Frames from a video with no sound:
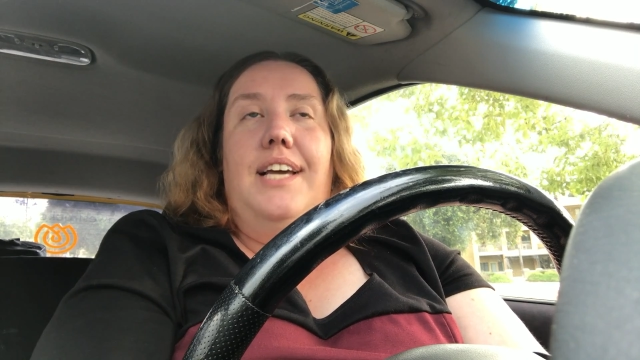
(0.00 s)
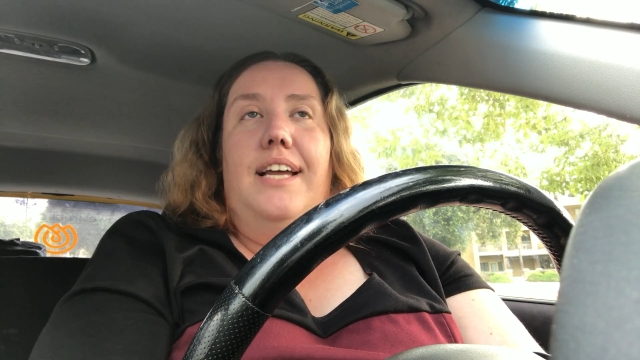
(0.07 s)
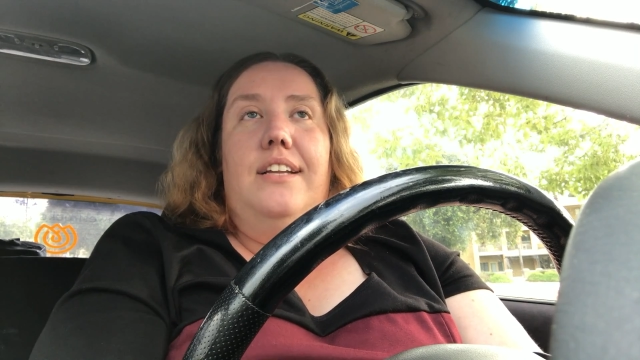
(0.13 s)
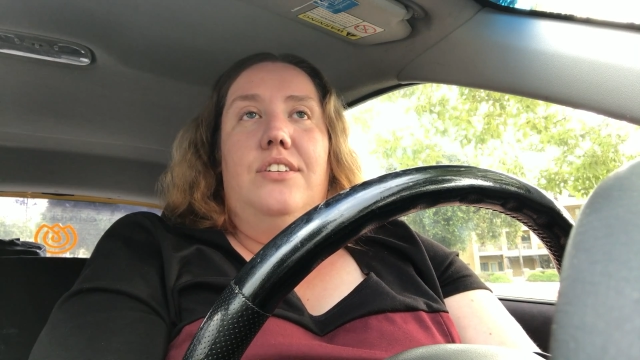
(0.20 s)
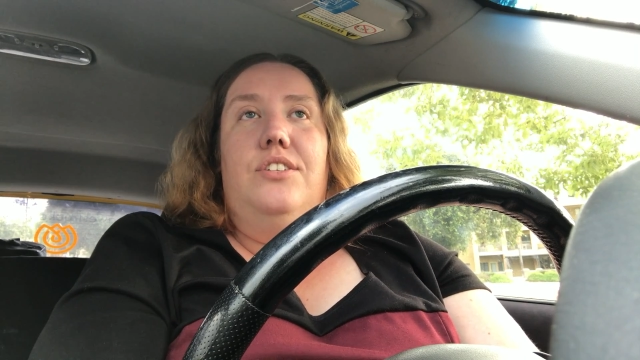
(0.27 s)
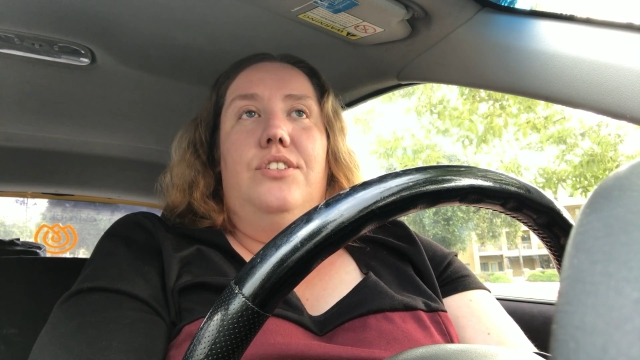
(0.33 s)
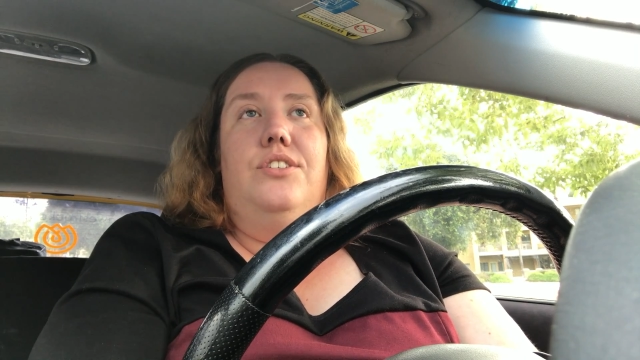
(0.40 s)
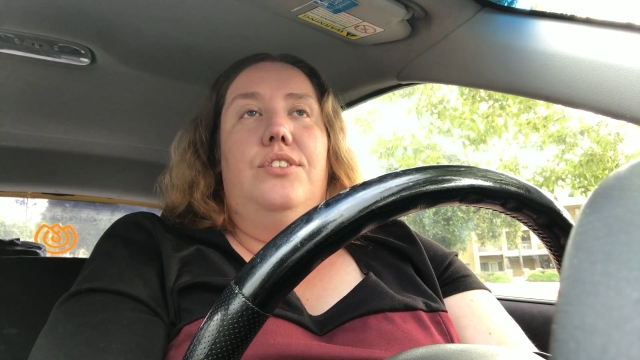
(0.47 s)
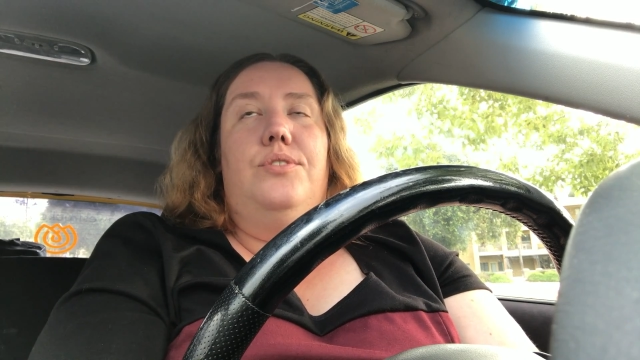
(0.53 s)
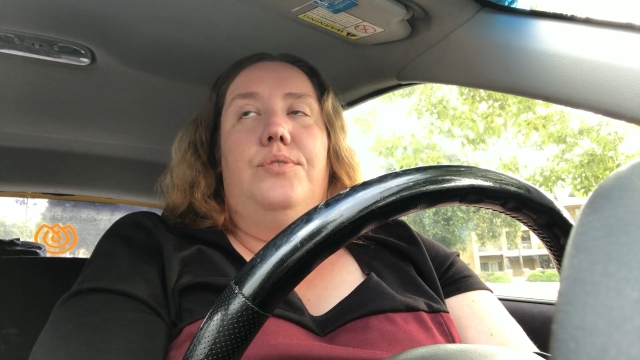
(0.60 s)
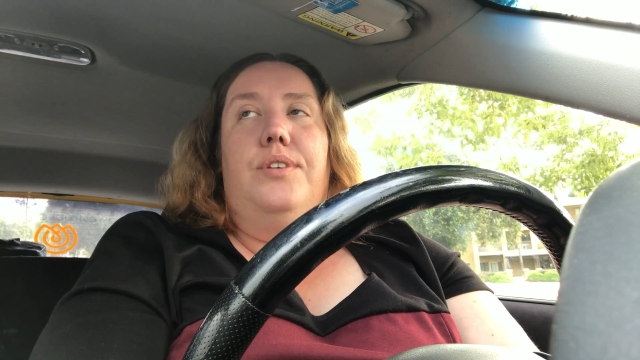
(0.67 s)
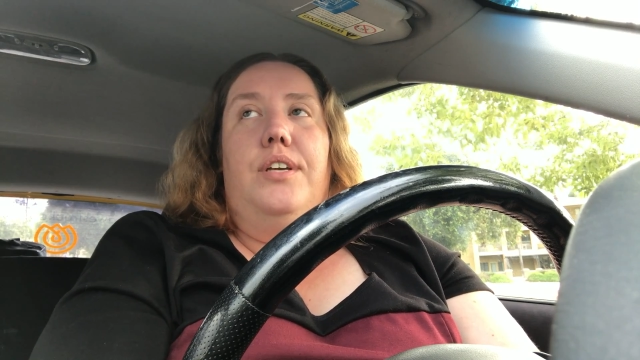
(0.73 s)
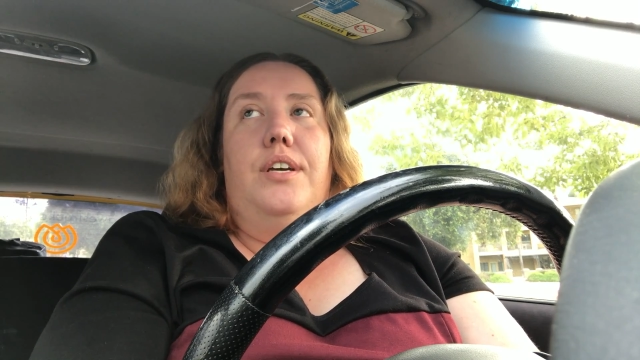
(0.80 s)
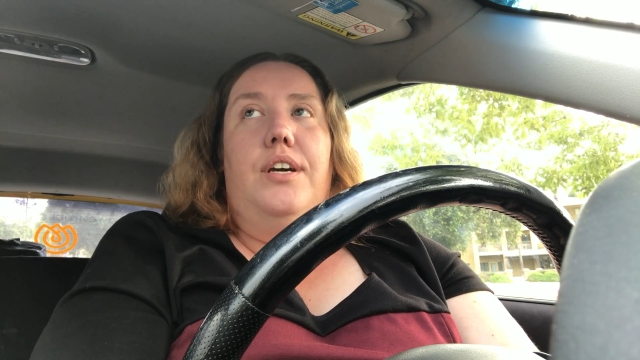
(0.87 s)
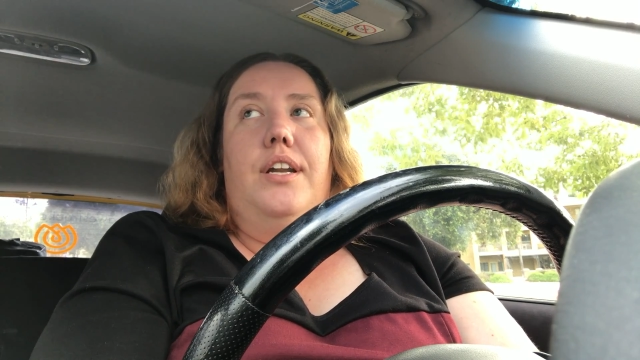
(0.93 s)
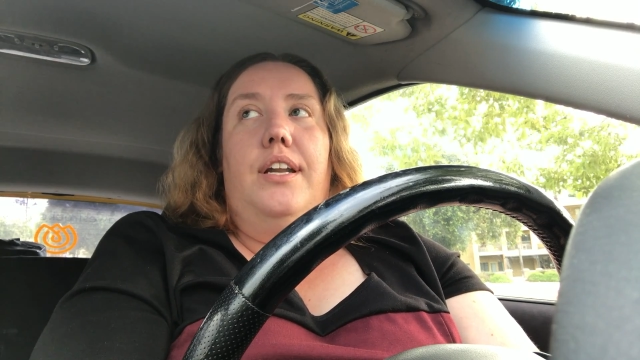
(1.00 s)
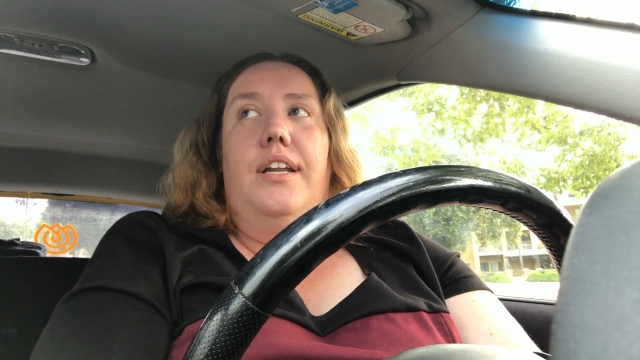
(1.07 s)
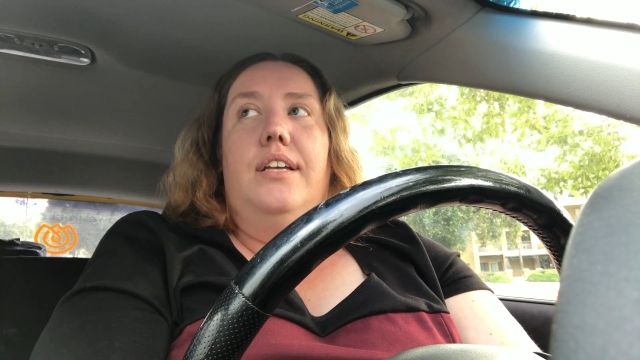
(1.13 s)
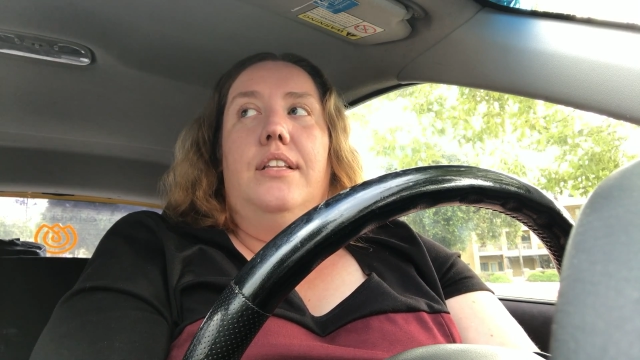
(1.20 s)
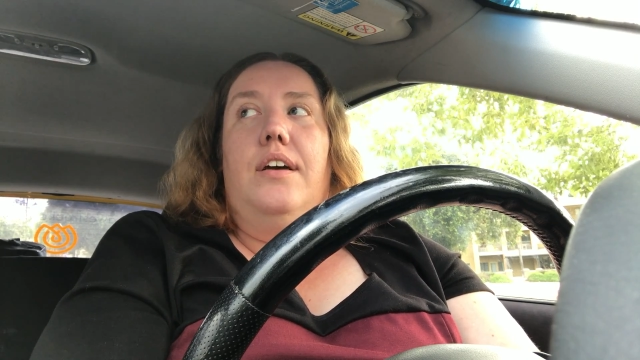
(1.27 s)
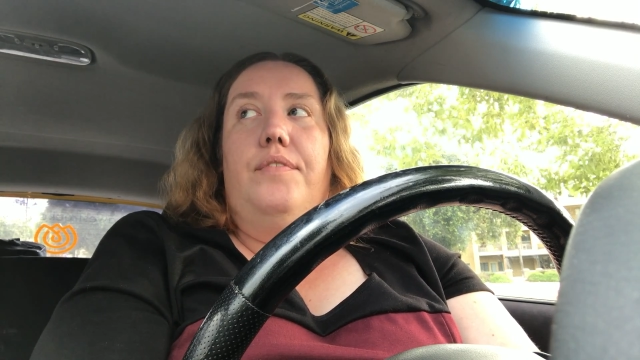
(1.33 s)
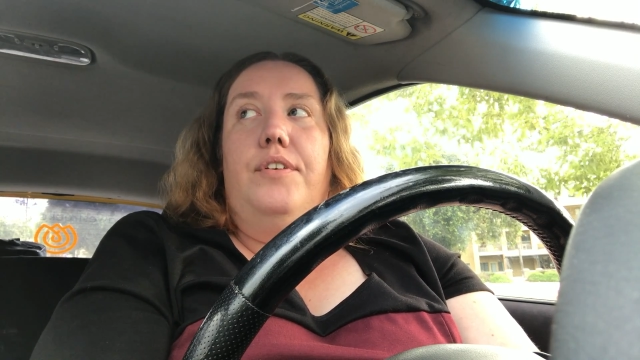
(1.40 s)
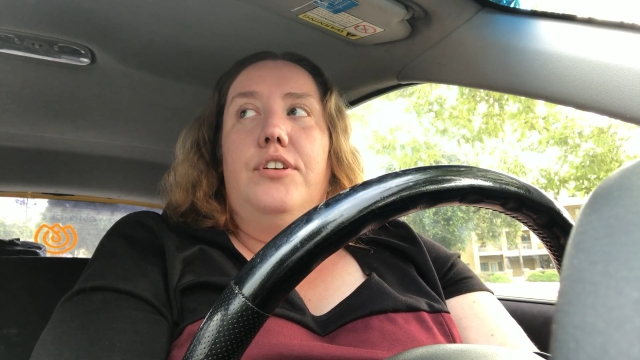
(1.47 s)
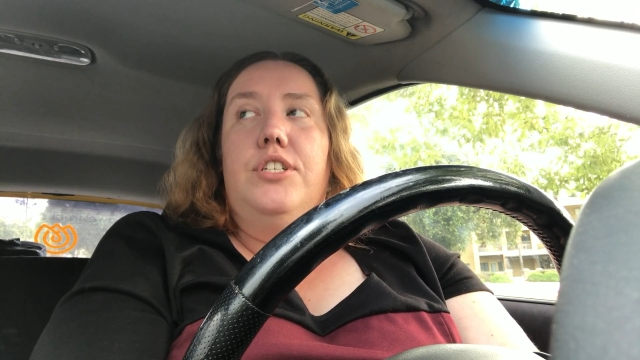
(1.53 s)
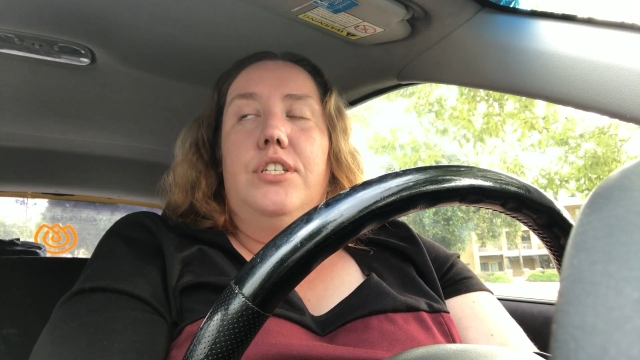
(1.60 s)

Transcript: and she's just really good, and I love her.